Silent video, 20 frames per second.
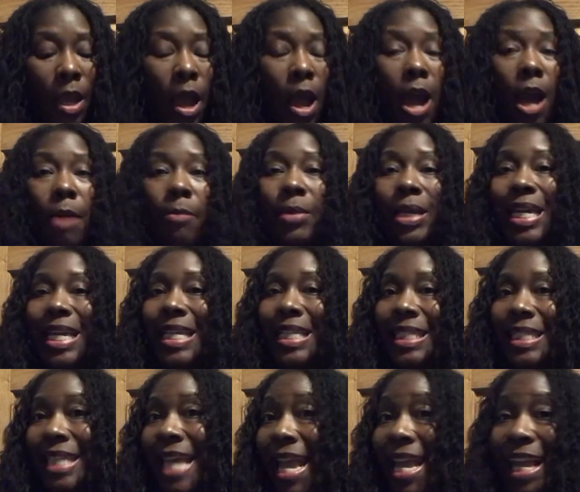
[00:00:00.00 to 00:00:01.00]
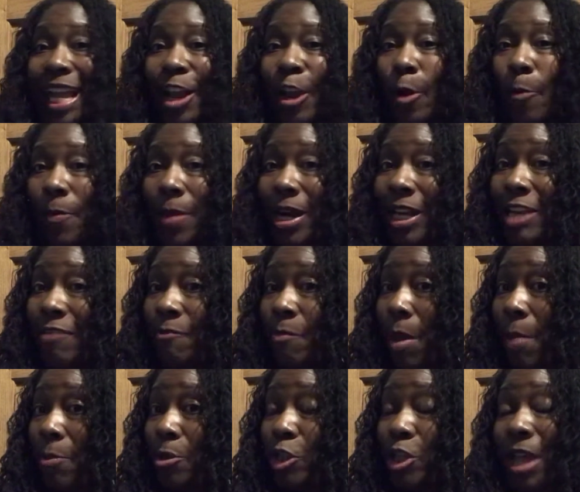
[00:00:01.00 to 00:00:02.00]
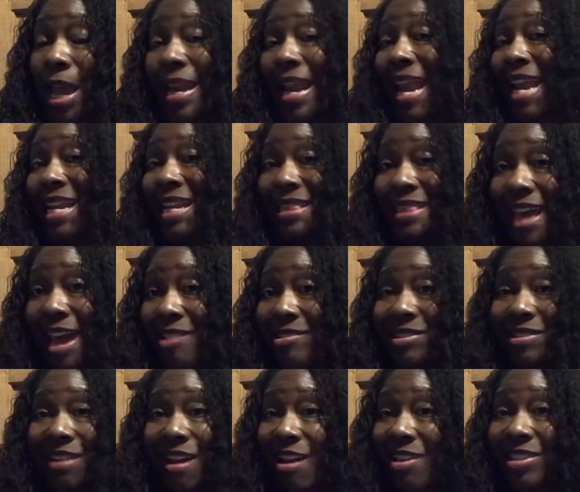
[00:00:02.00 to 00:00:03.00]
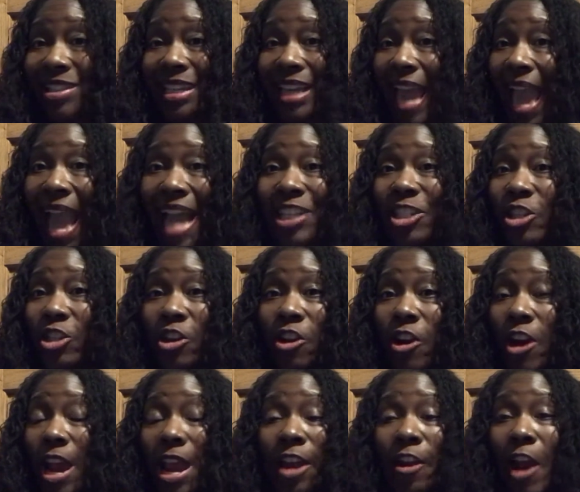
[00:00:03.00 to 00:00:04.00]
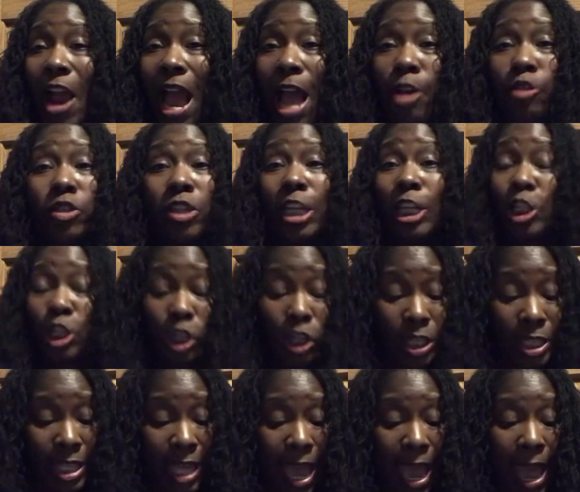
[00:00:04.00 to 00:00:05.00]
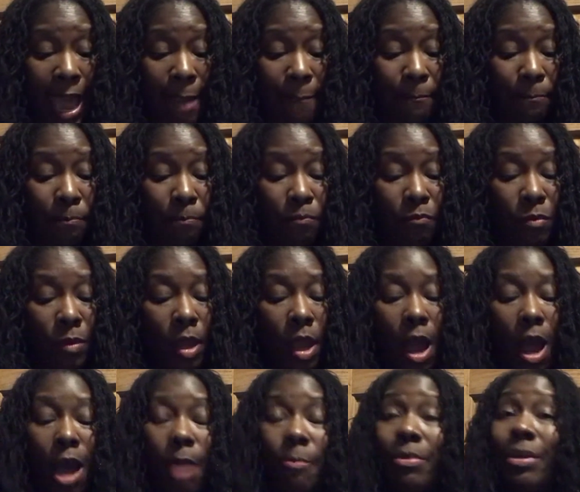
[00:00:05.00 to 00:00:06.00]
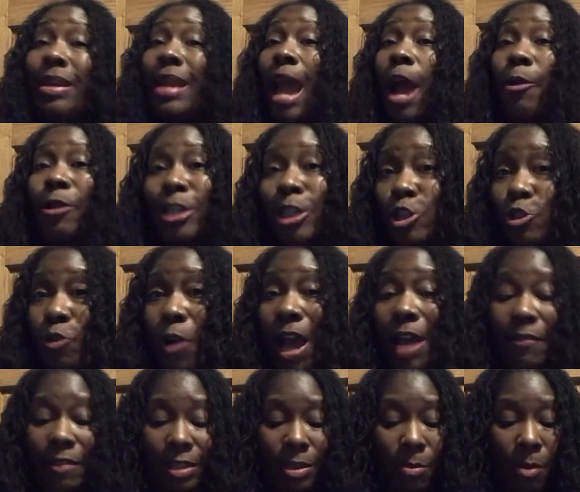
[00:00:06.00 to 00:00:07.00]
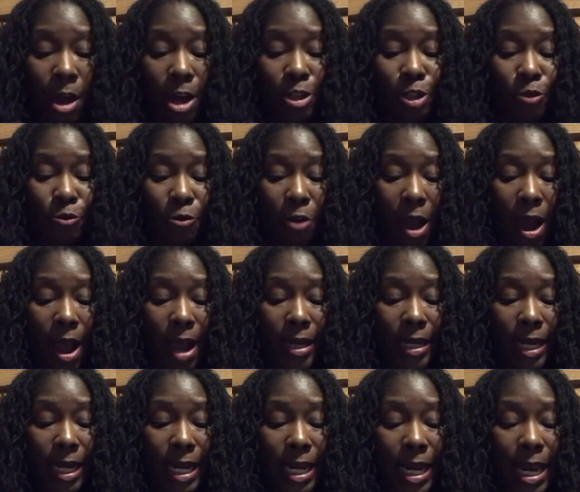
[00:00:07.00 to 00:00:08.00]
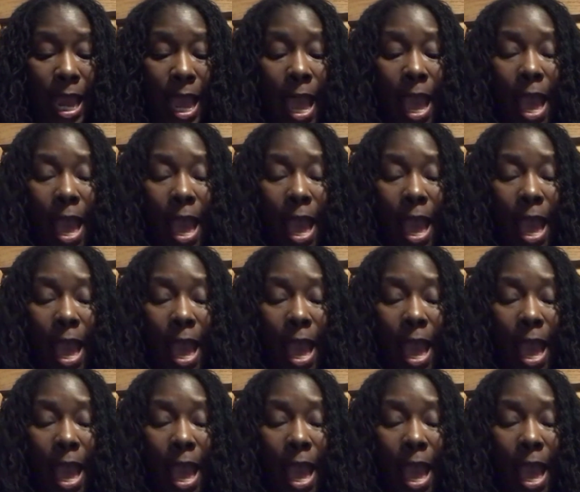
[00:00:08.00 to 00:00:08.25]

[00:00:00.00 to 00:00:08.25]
Um, he's taking her money. Remember, she had $80,000 in cash in our in her house. He took that. Um, now he's driving the Maserati.